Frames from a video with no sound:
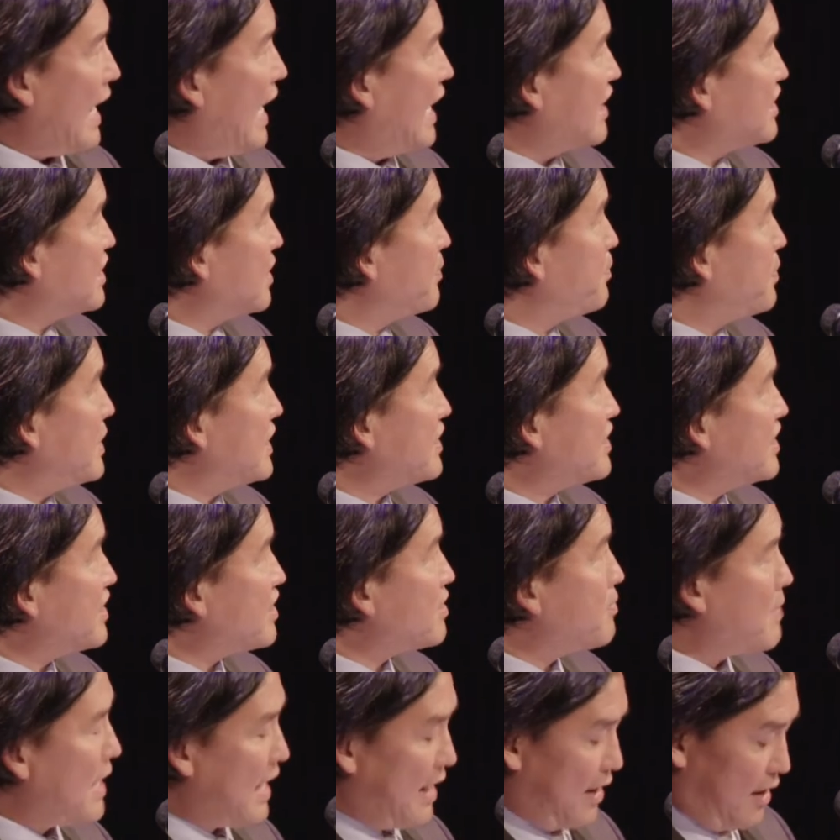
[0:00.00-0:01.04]
As a
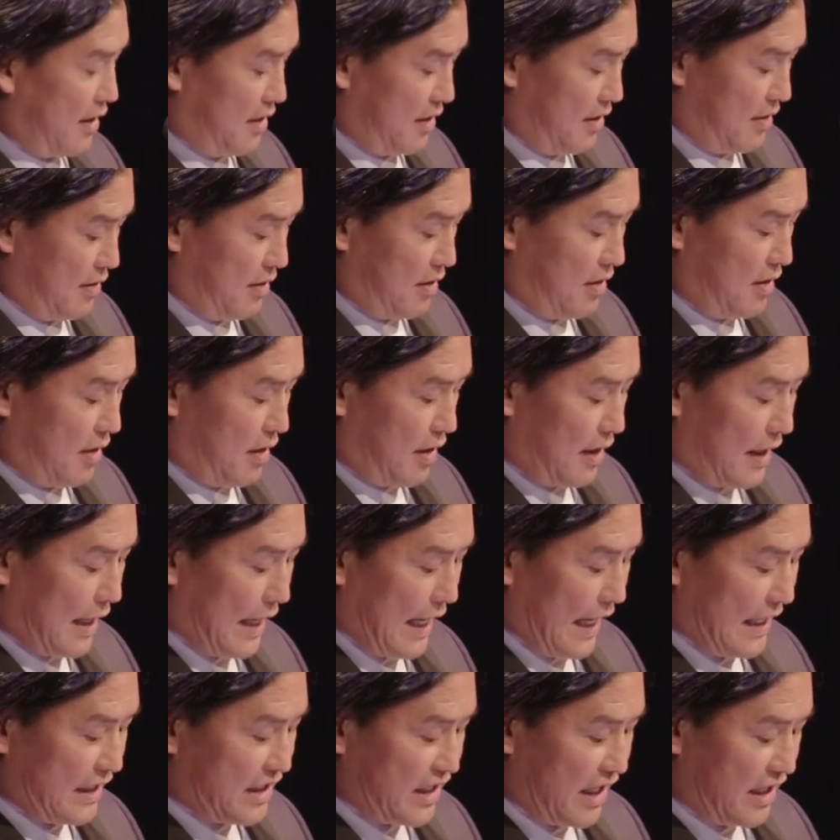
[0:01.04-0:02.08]
businessman,
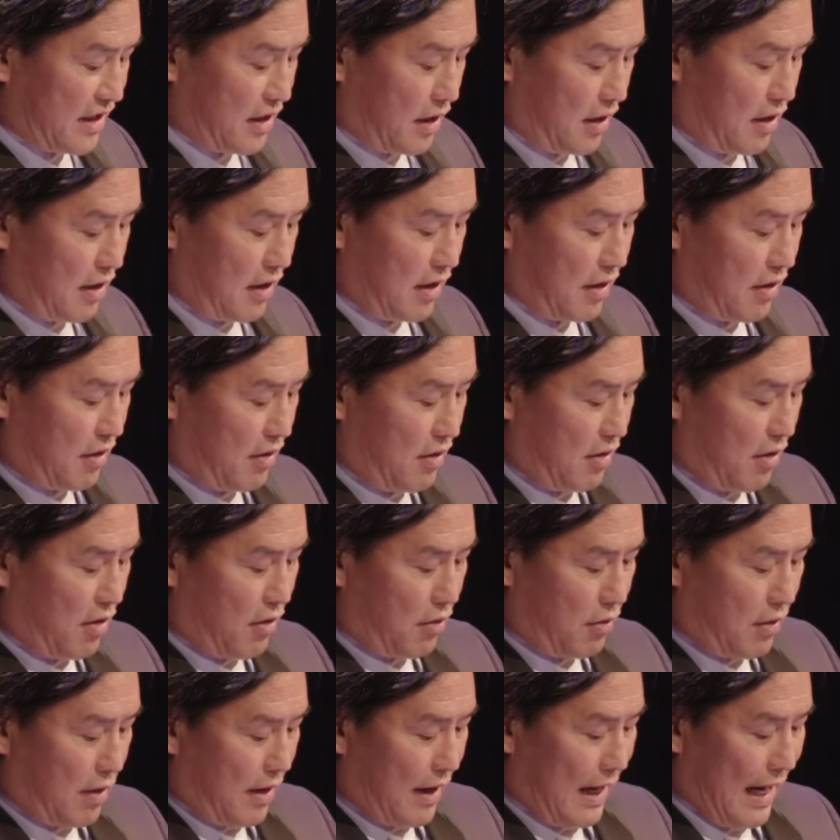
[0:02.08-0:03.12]
I tend to look
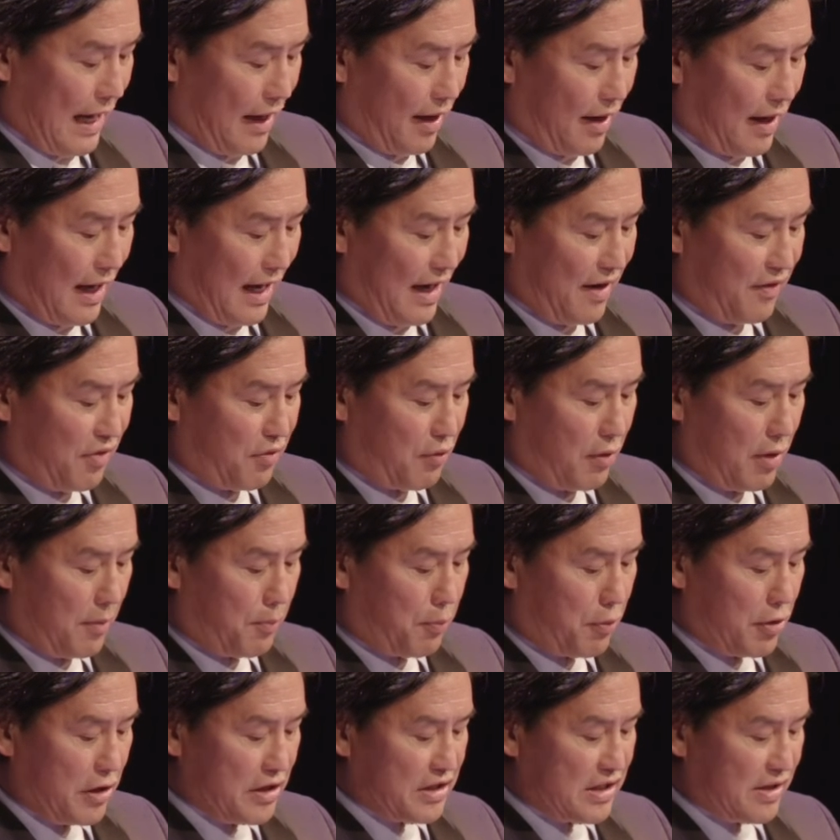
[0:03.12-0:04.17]
at life through a
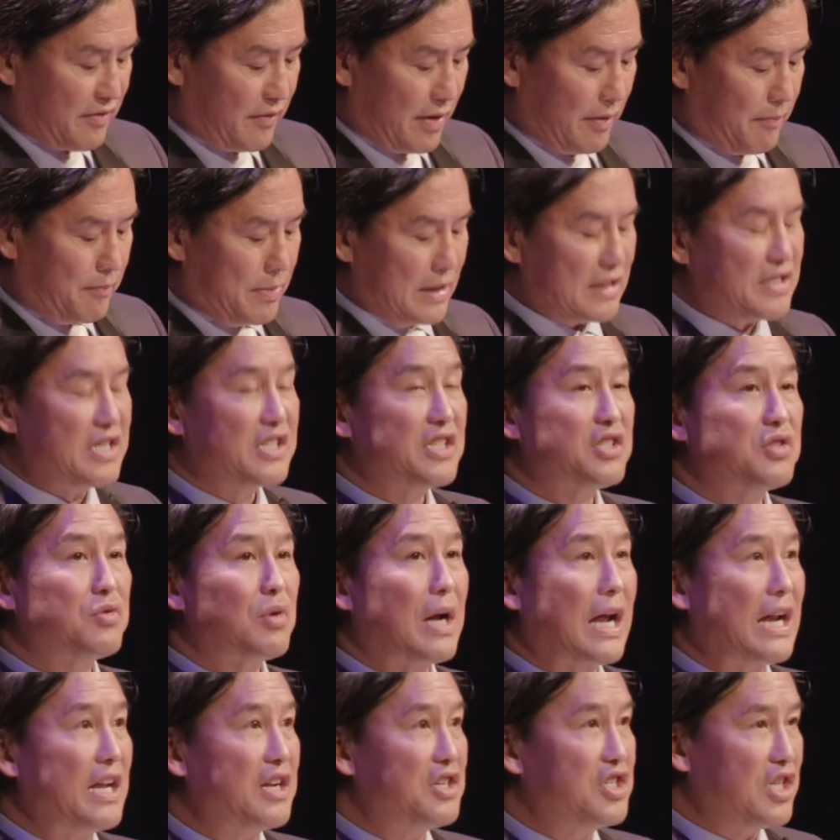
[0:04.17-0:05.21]
prism of business
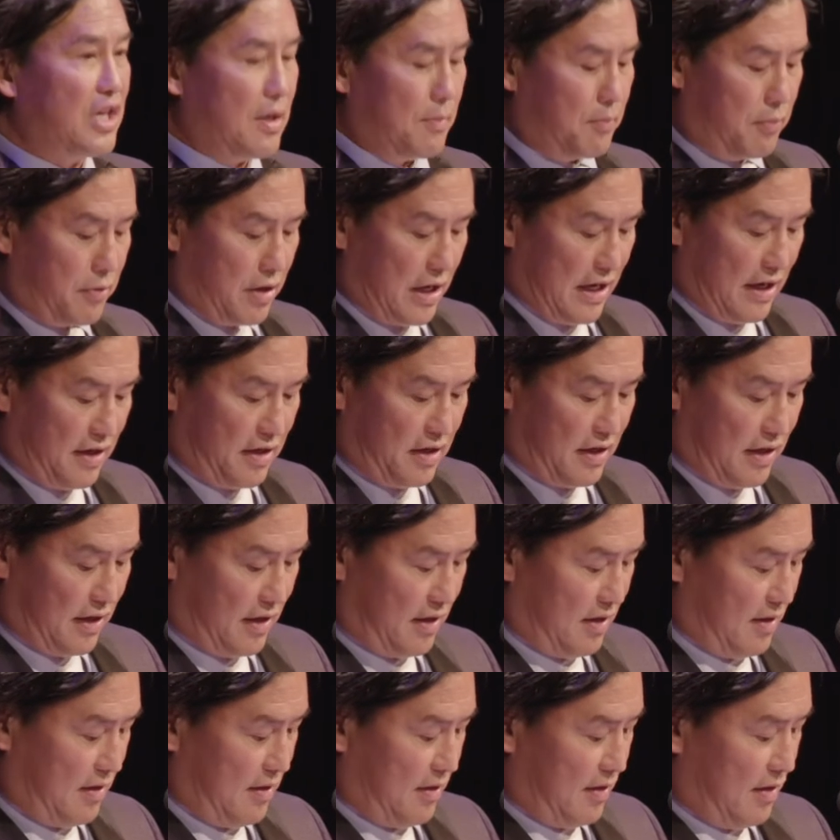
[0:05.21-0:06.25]
strategy and
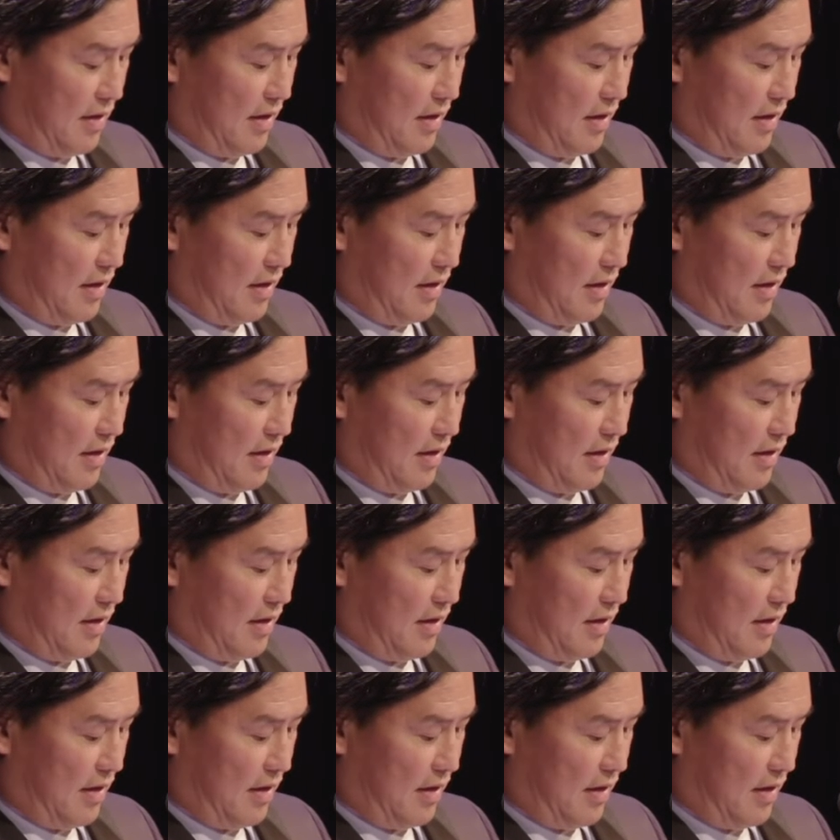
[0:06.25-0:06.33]
branding.